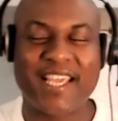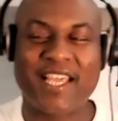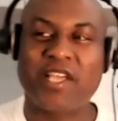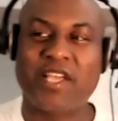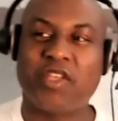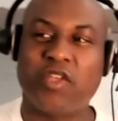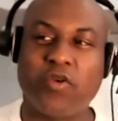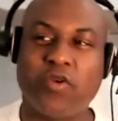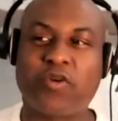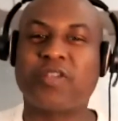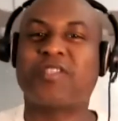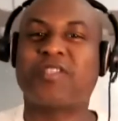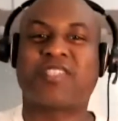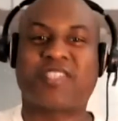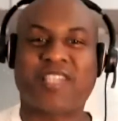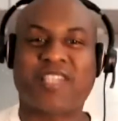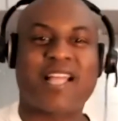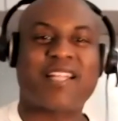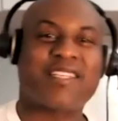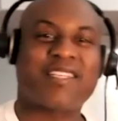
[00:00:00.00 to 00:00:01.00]
you could
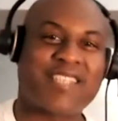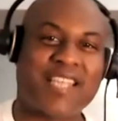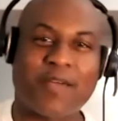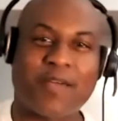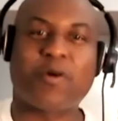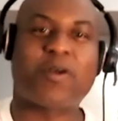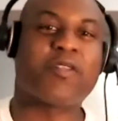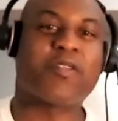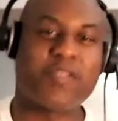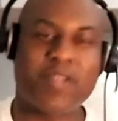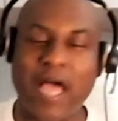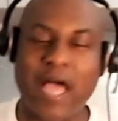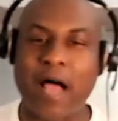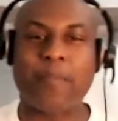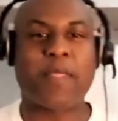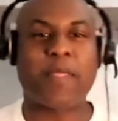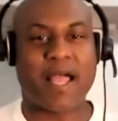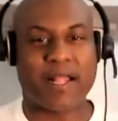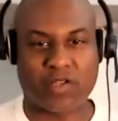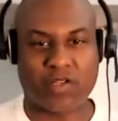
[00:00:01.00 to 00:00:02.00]
decide to say, well, I'm
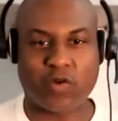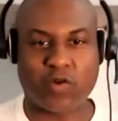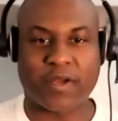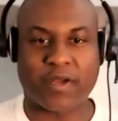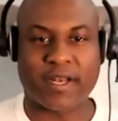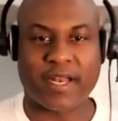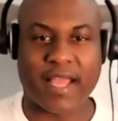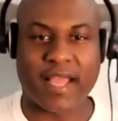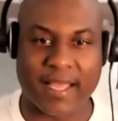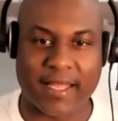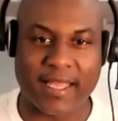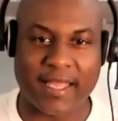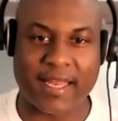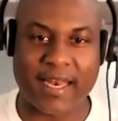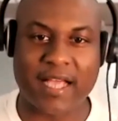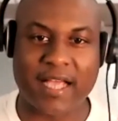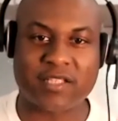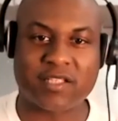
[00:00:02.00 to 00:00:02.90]
not doing that. And that's a